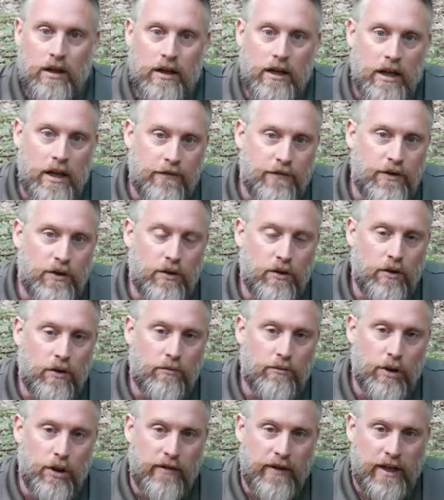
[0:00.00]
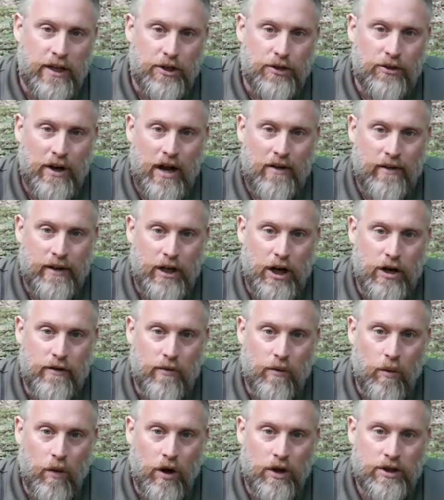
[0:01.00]
If you're moving and traveling
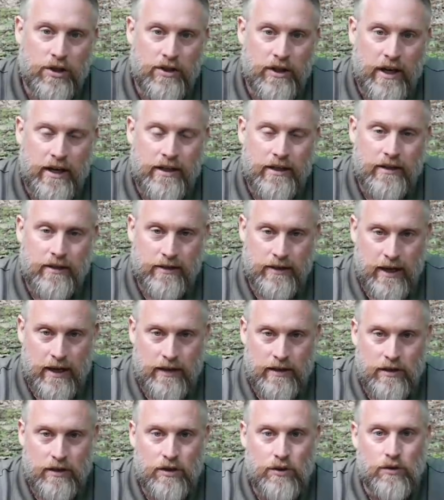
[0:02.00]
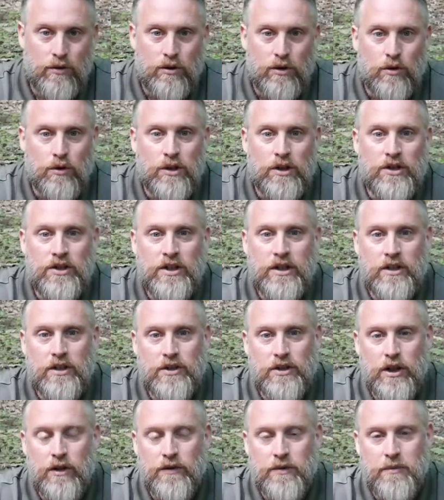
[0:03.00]
overwatch, then you consider
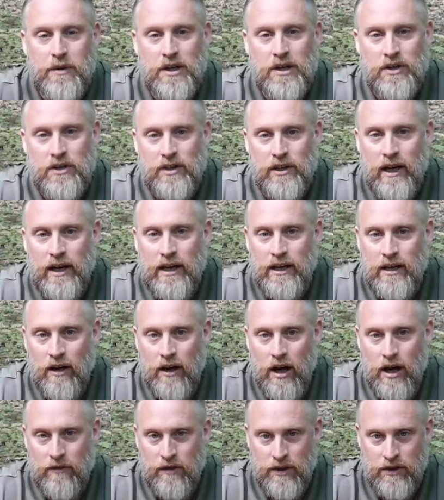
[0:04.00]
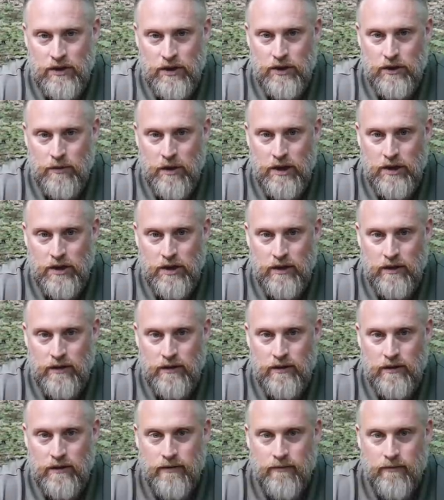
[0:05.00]
yourself to be in a slightly higher risk situation.
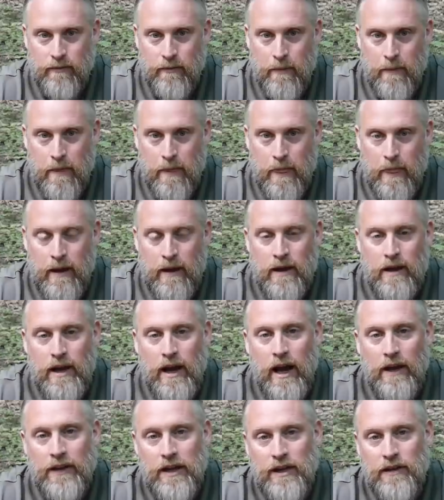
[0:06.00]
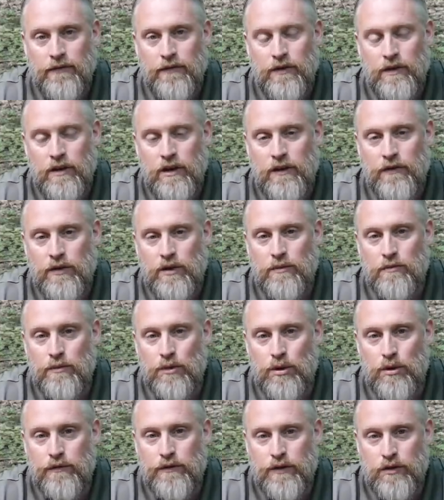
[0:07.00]
And then if you
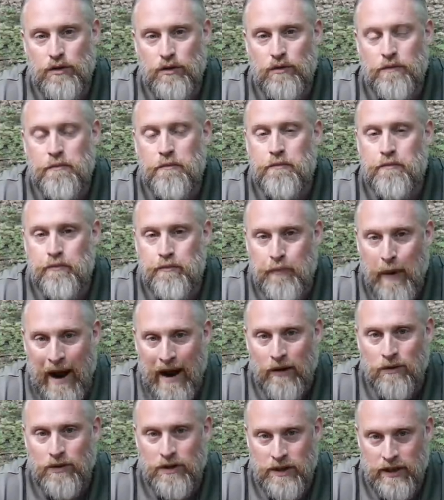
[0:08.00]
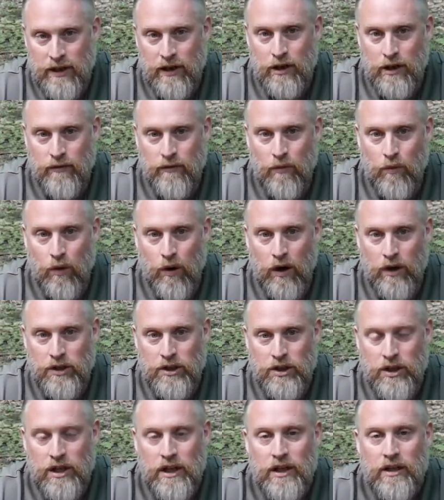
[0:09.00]
move to bounding
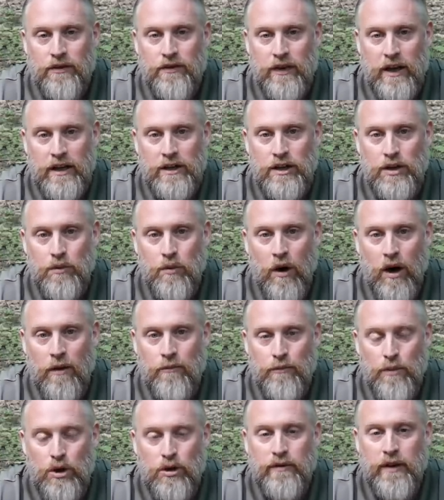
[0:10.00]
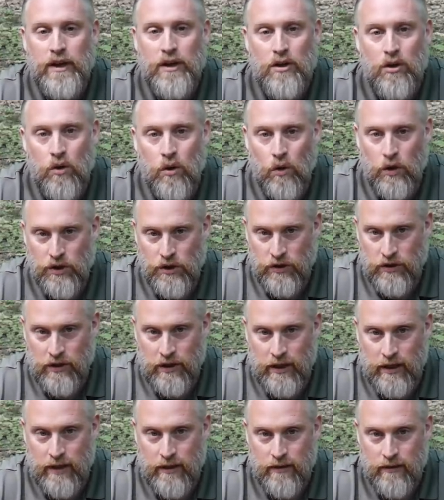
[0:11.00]
overwatch, then you are moving cautiously.